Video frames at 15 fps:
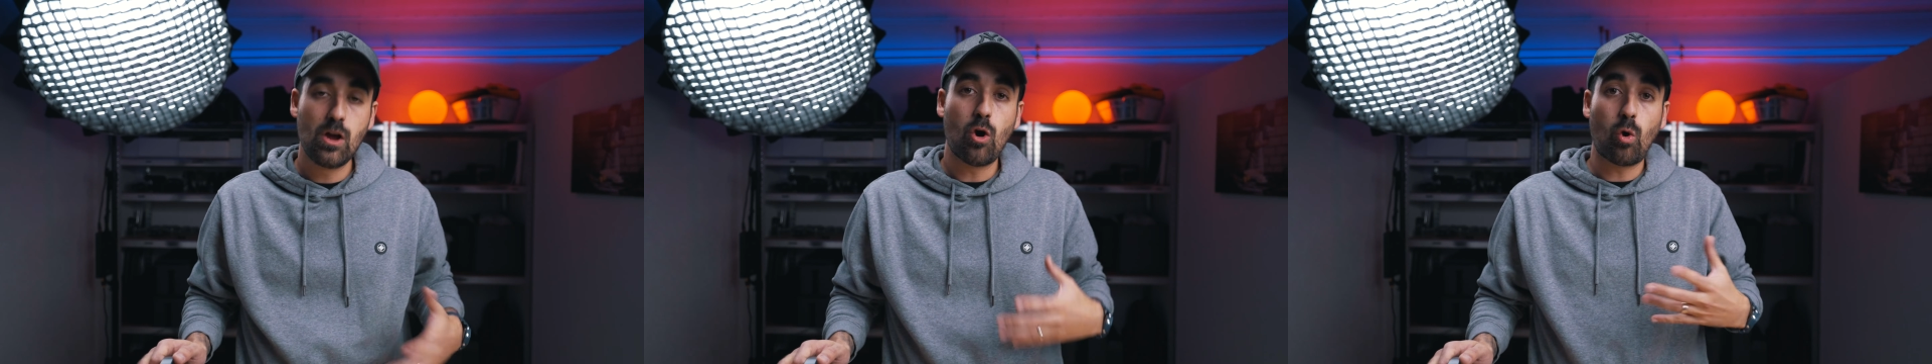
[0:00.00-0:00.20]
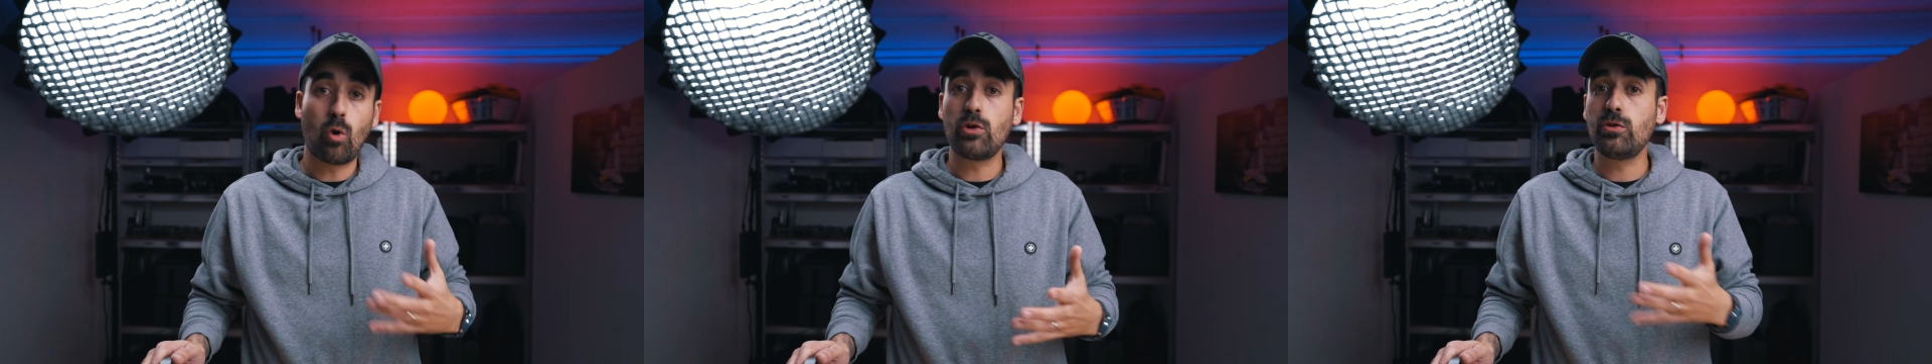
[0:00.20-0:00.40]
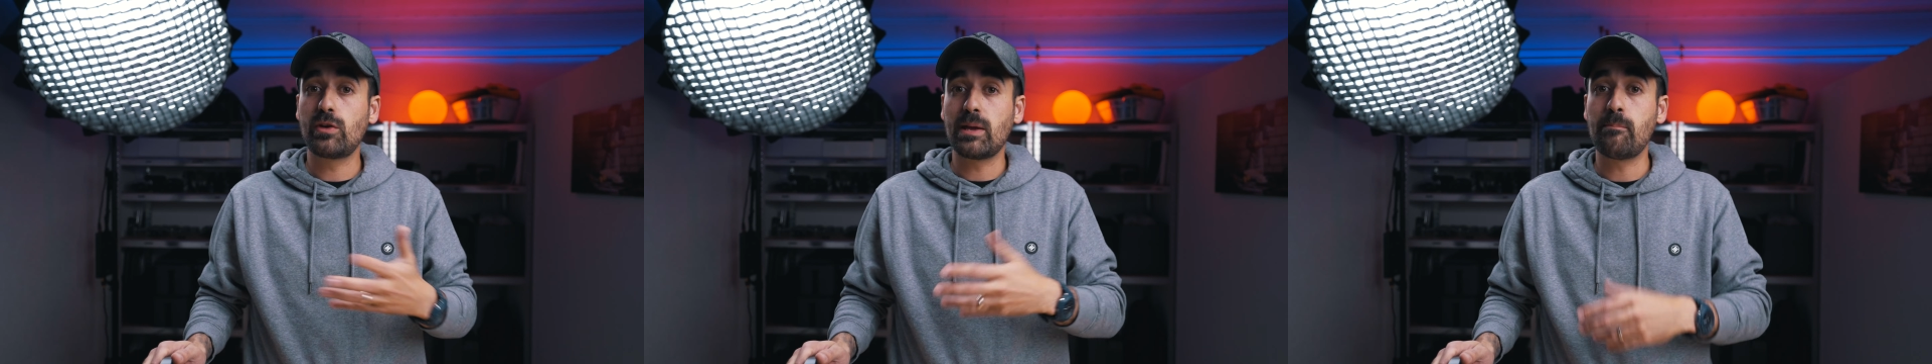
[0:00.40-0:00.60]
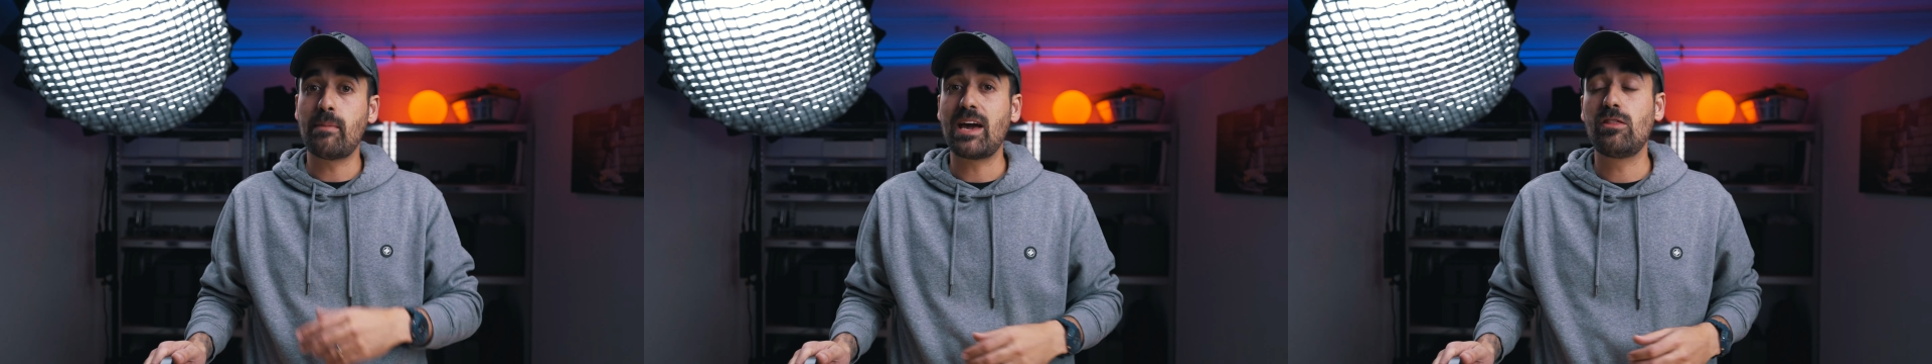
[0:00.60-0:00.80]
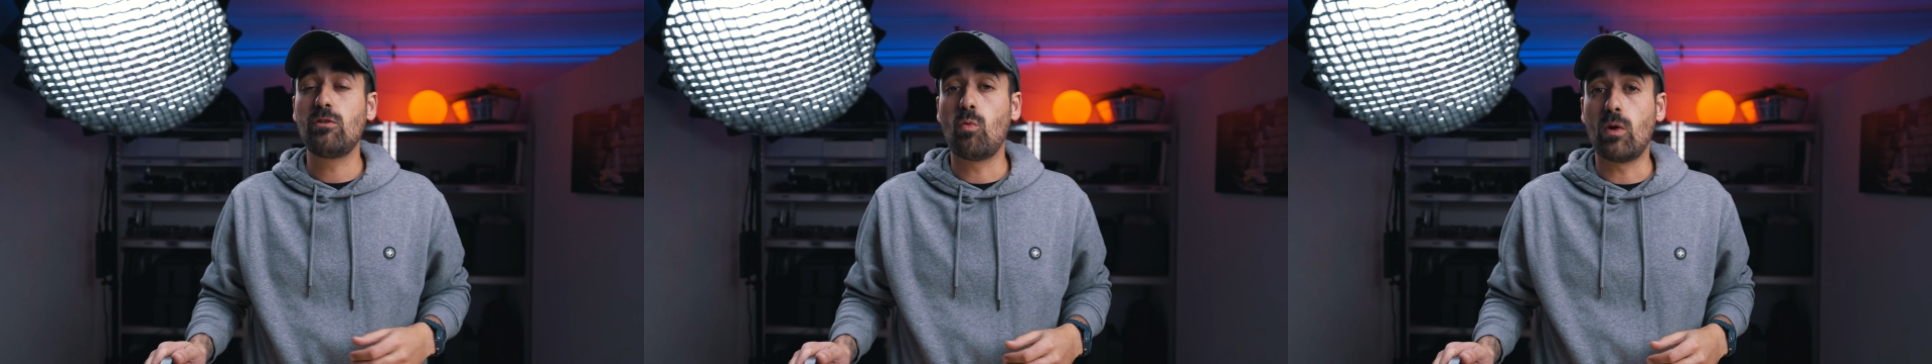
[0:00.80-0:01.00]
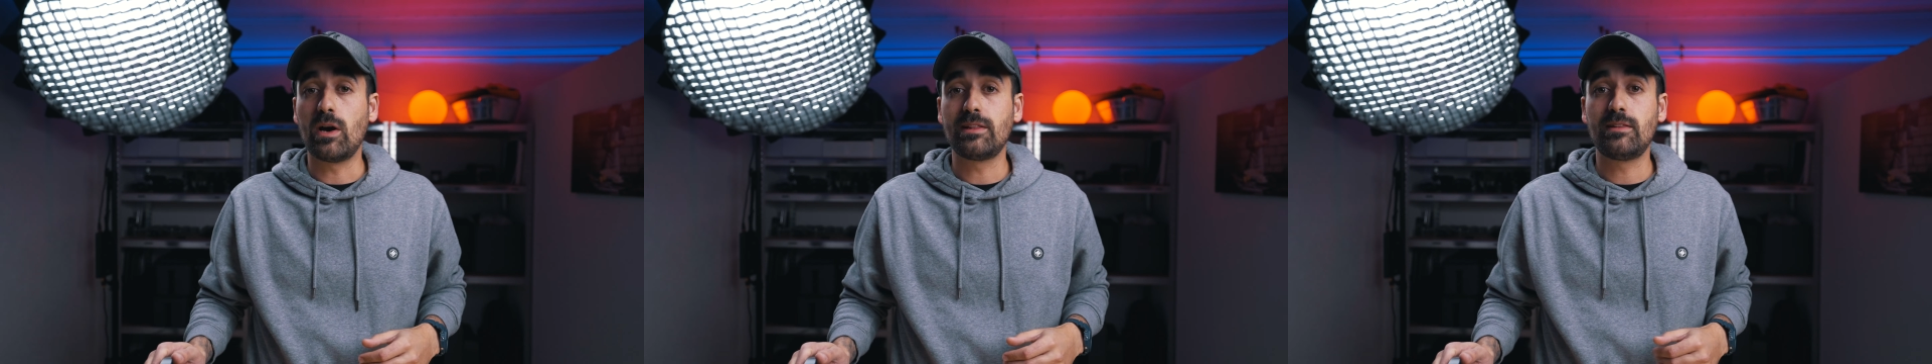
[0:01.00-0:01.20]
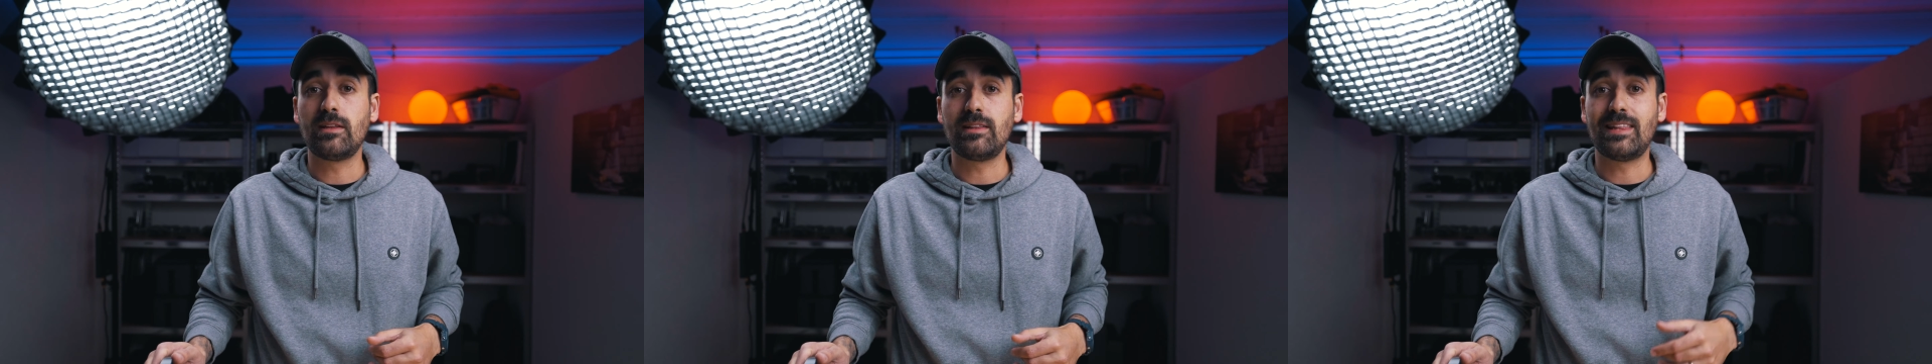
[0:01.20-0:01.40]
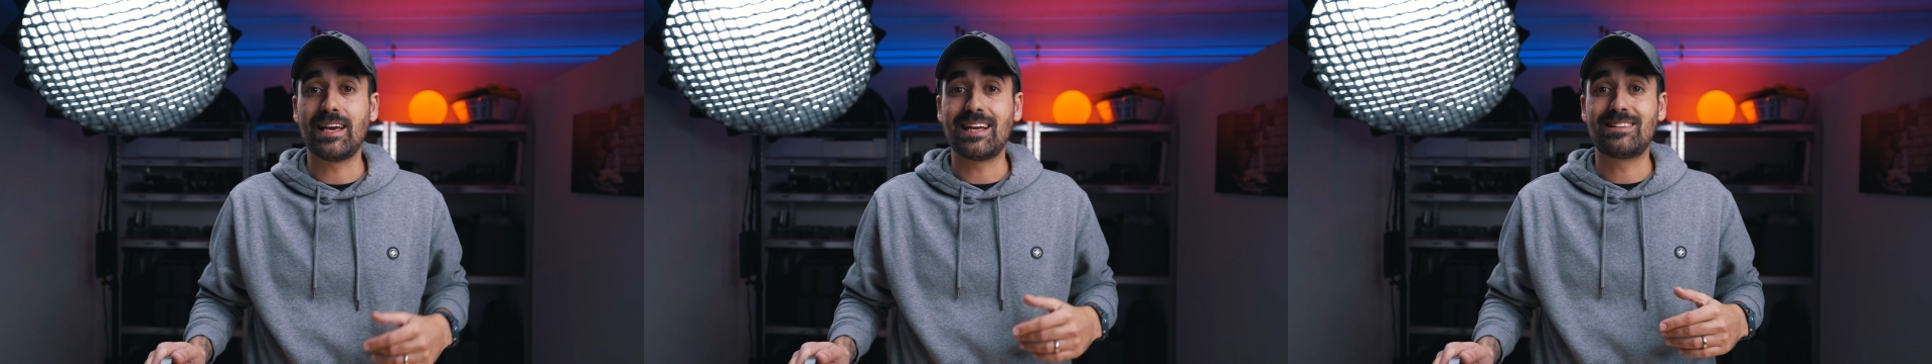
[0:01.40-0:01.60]
or you can buy the one
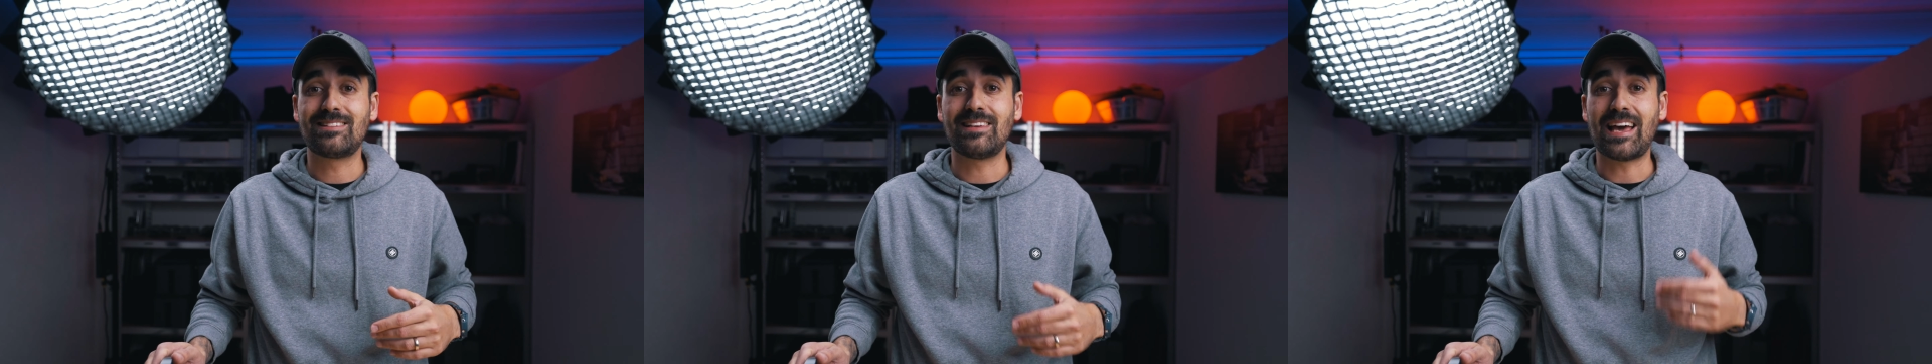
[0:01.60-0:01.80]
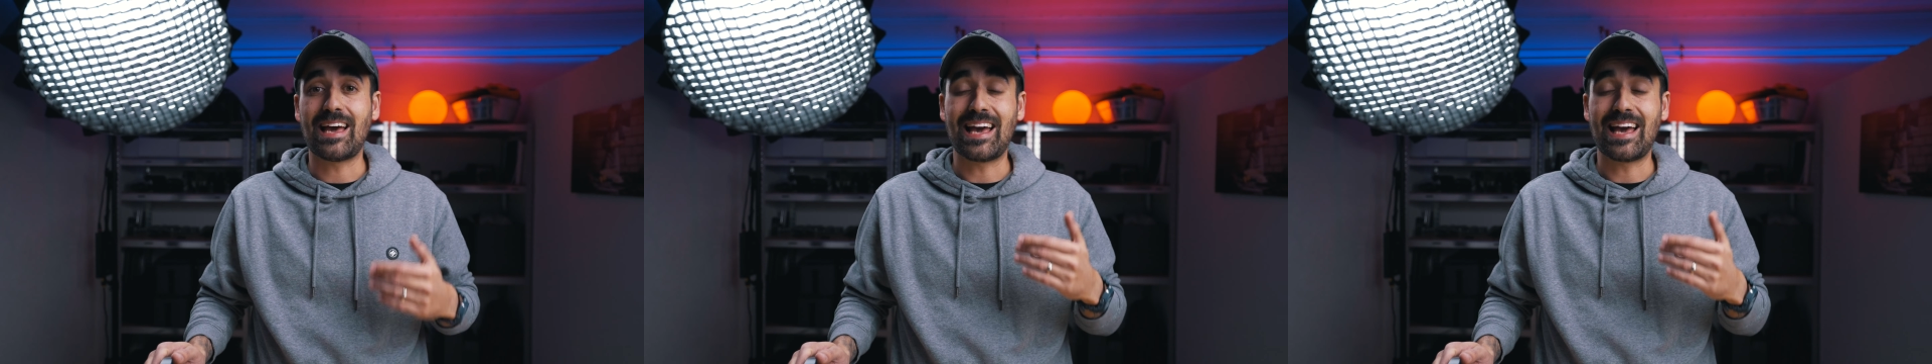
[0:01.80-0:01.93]
that